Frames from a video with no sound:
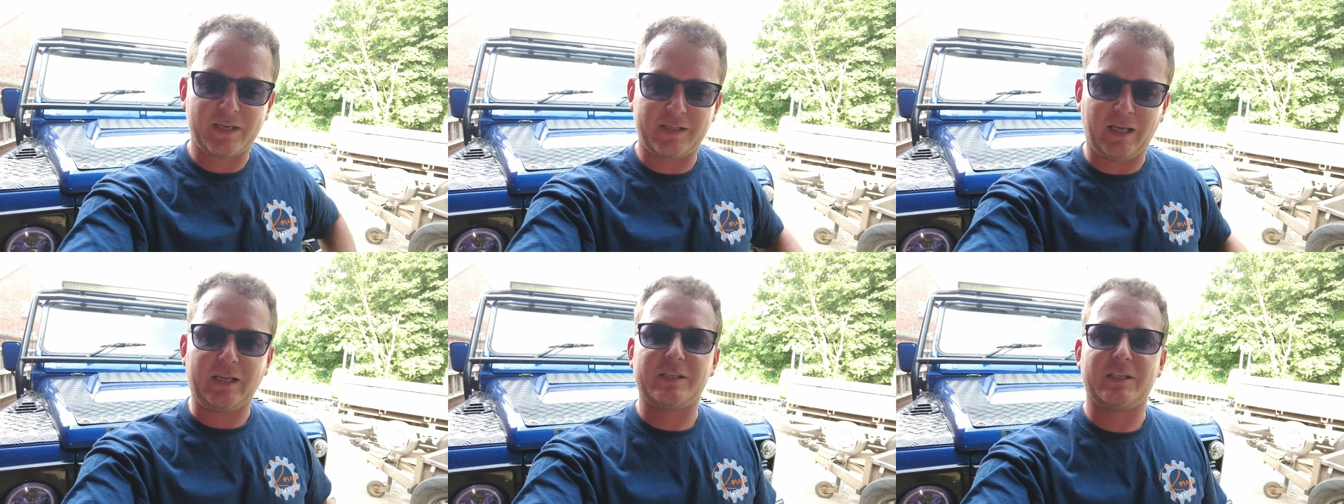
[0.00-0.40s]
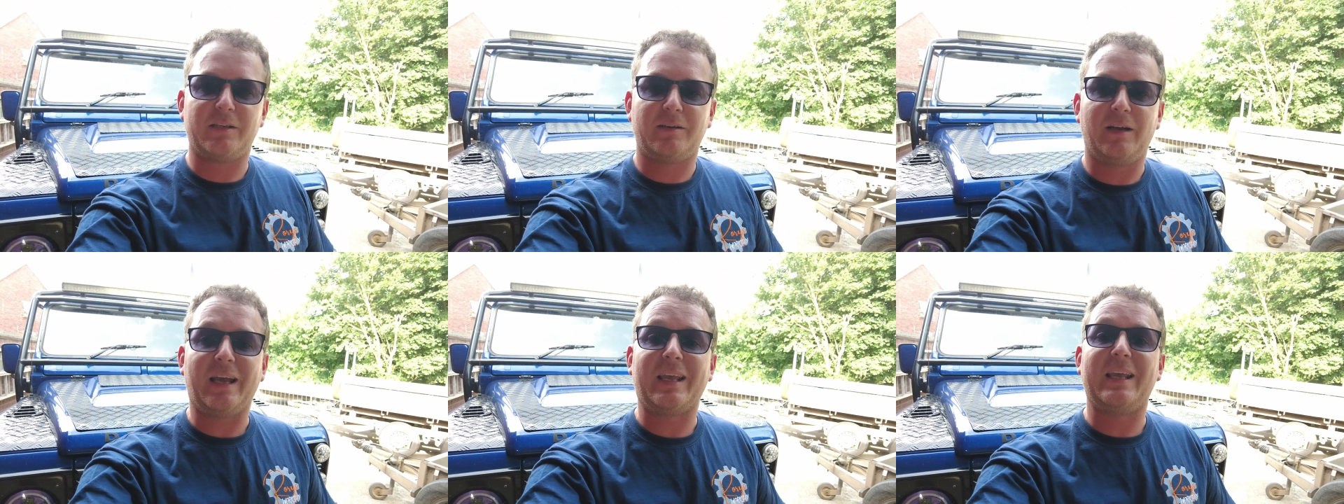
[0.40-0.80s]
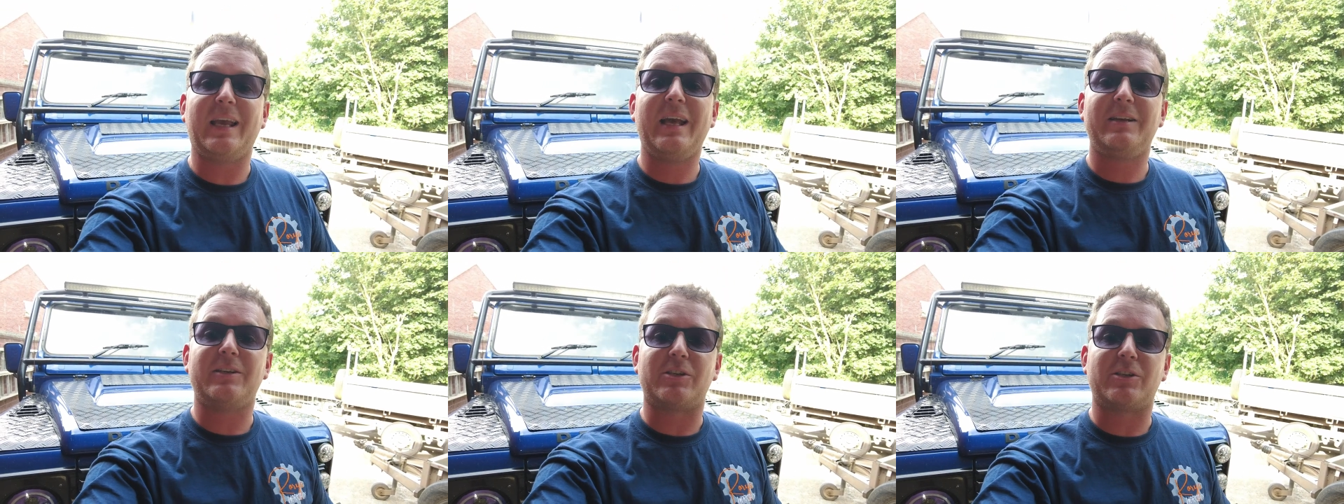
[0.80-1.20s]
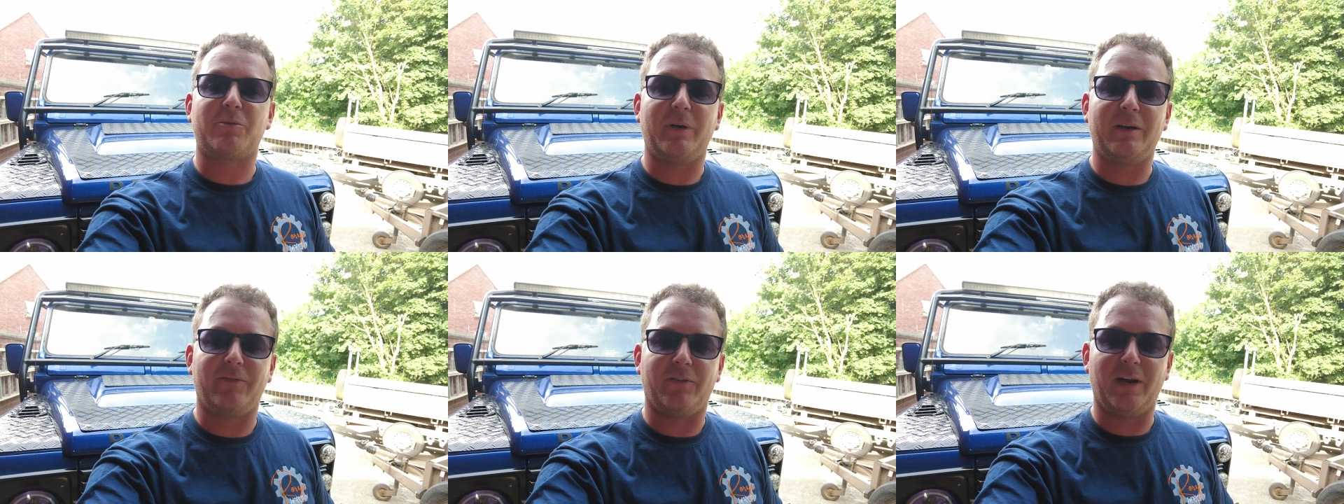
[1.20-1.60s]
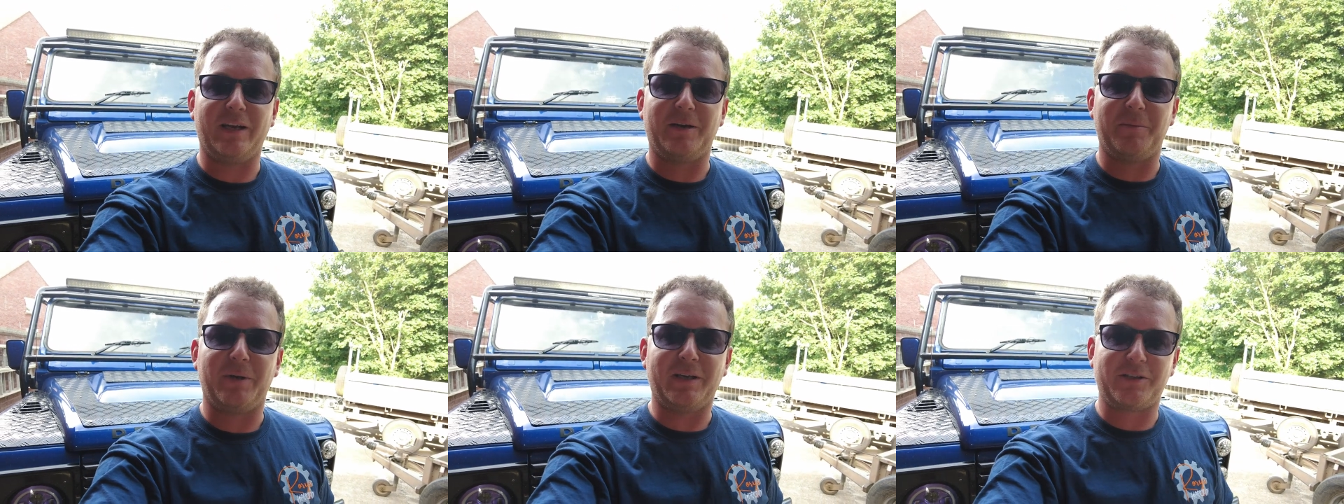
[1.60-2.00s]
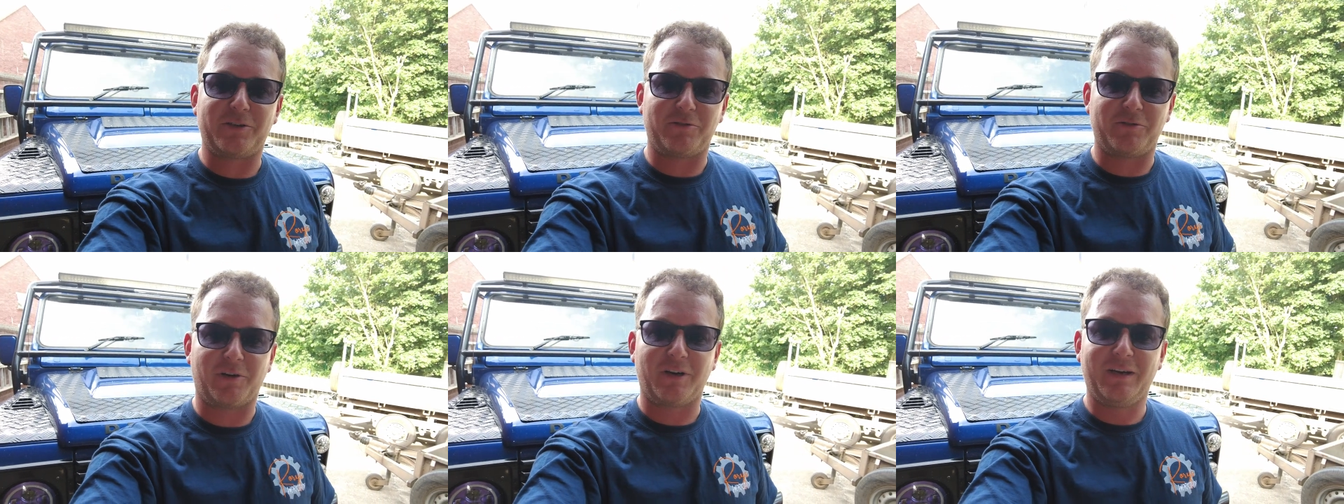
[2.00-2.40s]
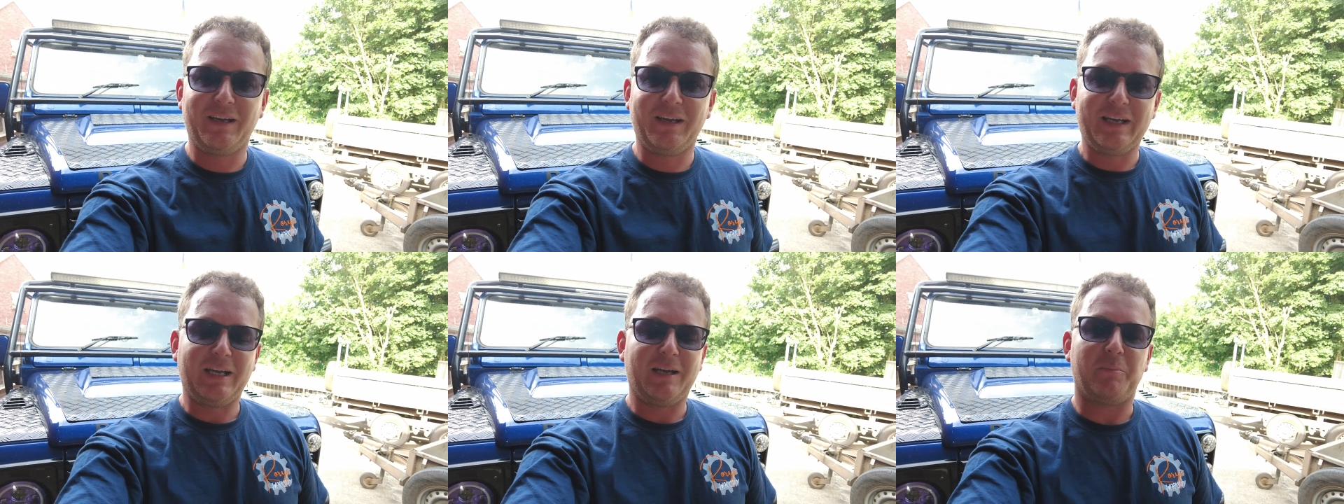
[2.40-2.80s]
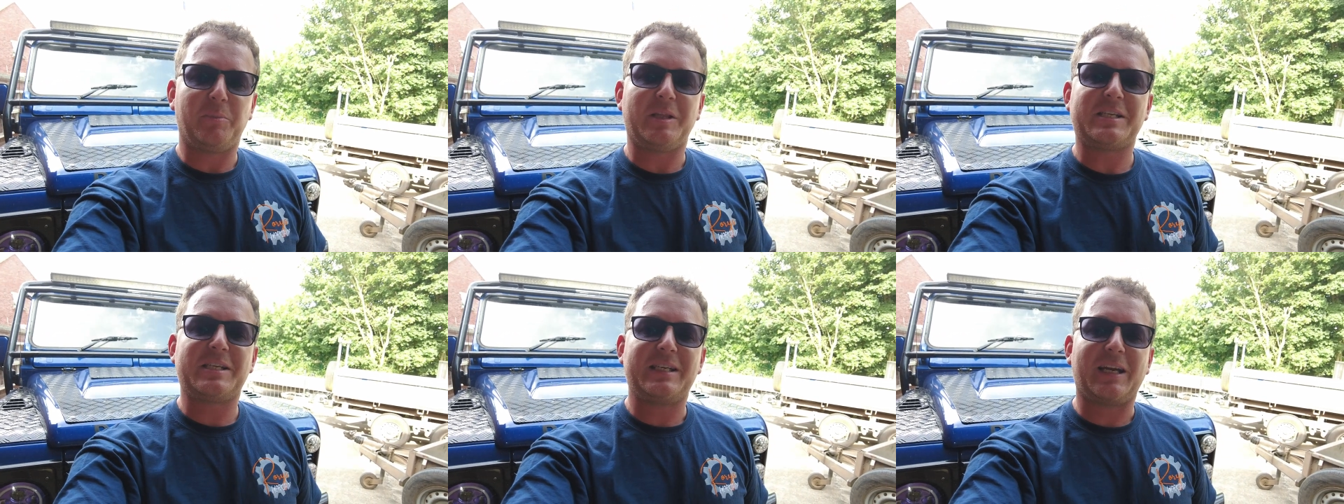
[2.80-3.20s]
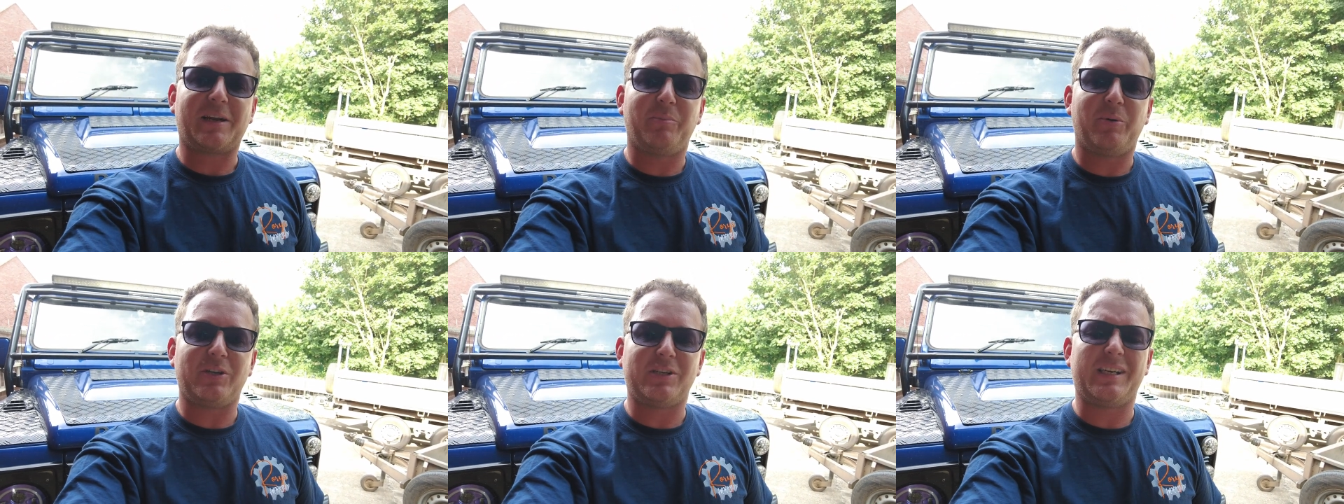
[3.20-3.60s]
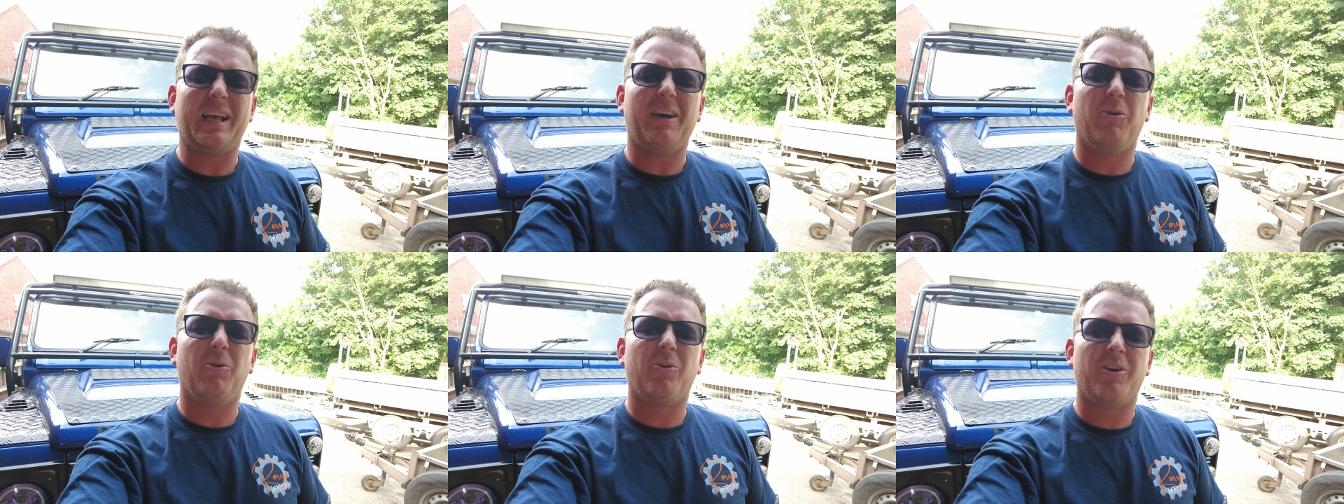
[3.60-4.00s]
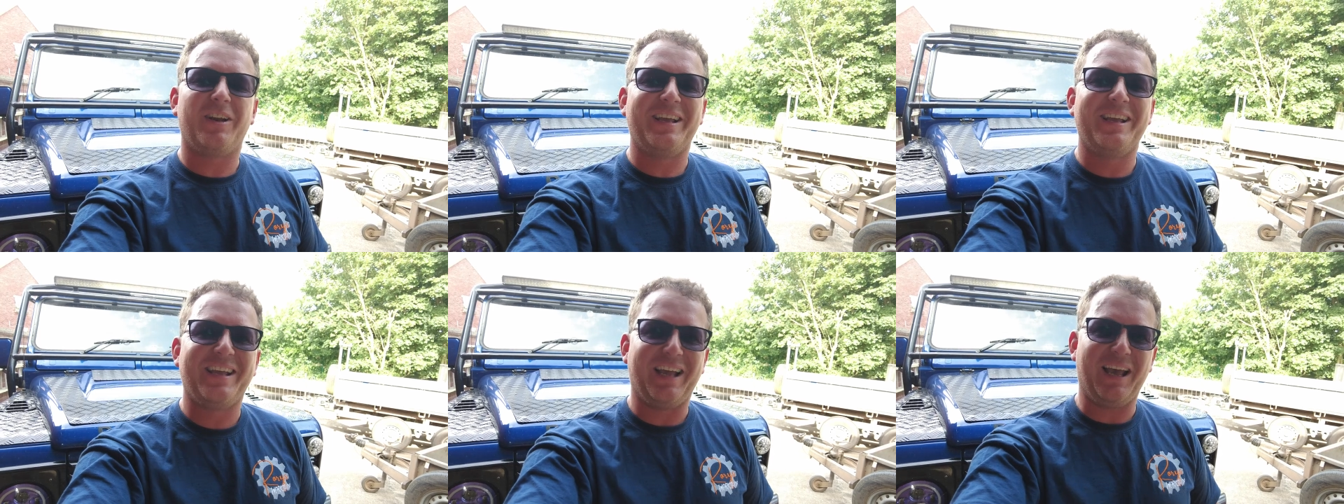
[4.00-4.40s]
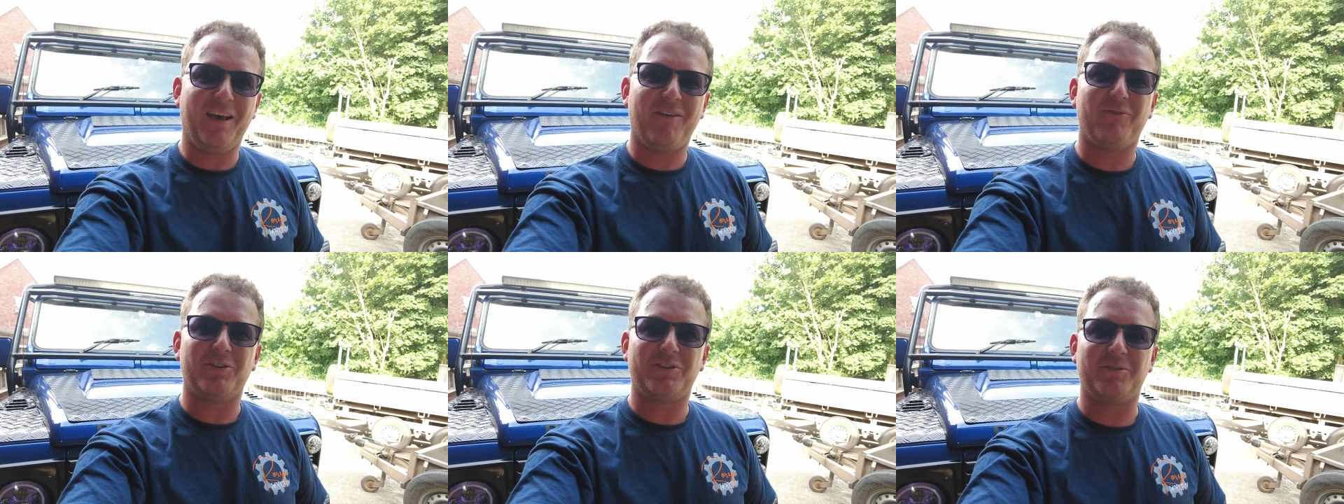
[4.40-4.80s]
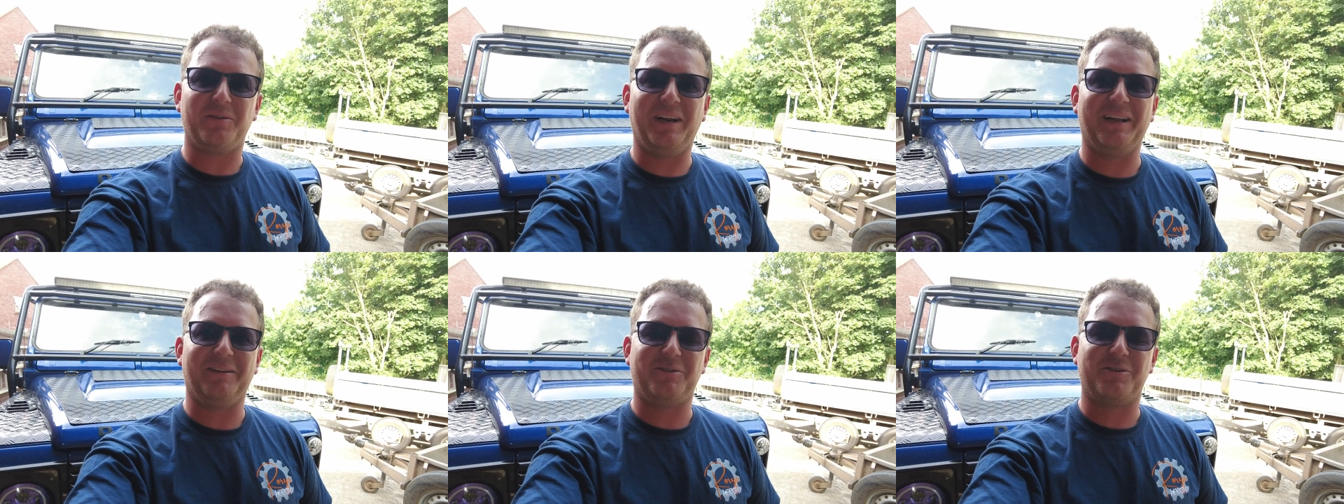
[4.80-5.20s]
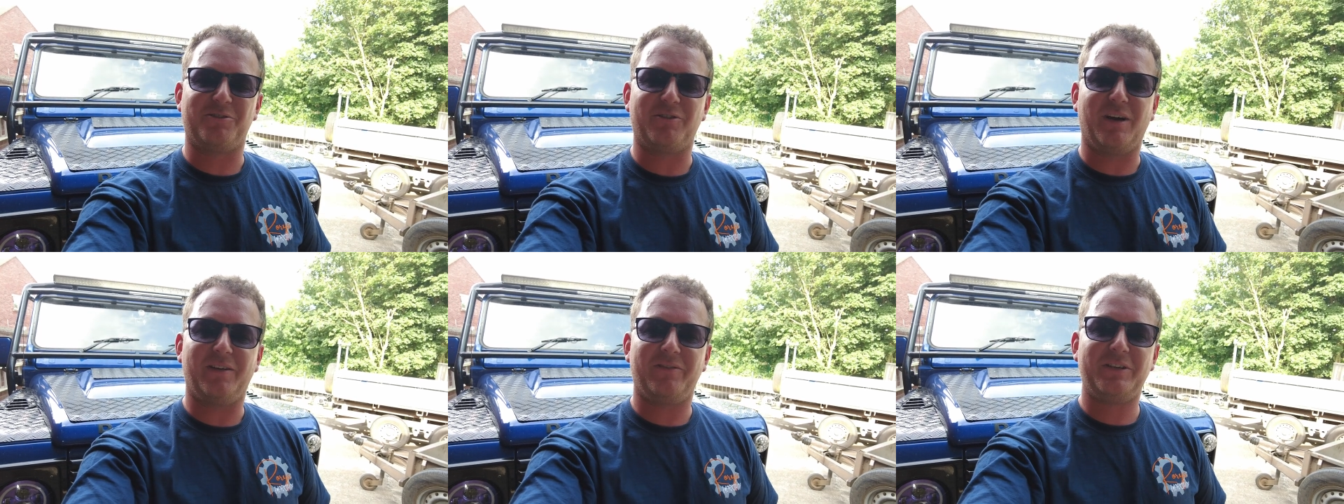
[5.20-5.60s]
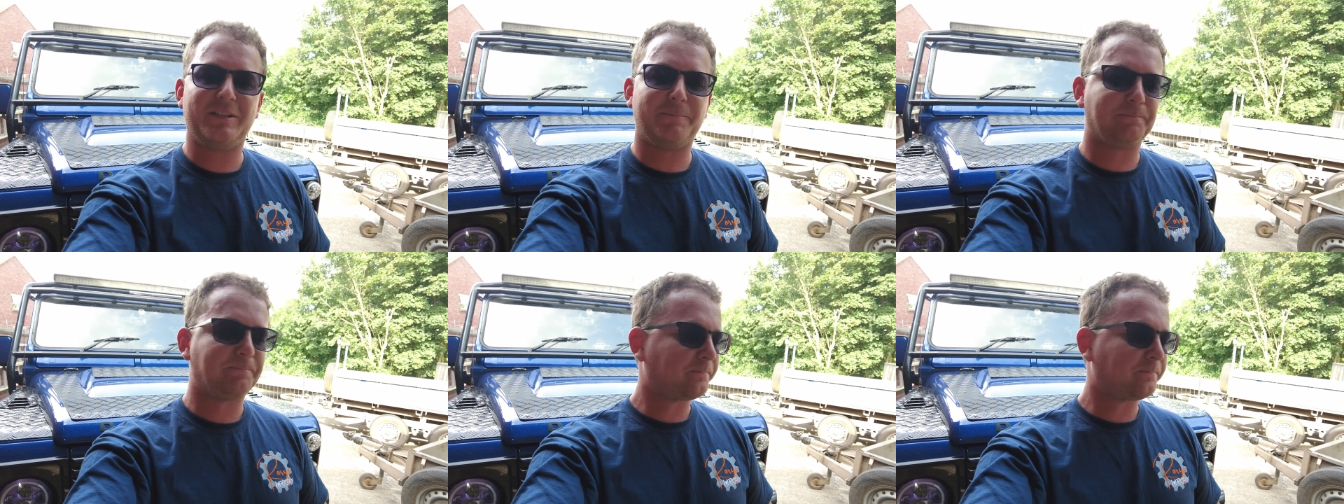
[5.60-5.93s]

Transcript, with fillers: Thanks again to Squid for lending me his truck. I've been the second person only ever to allow to drive it.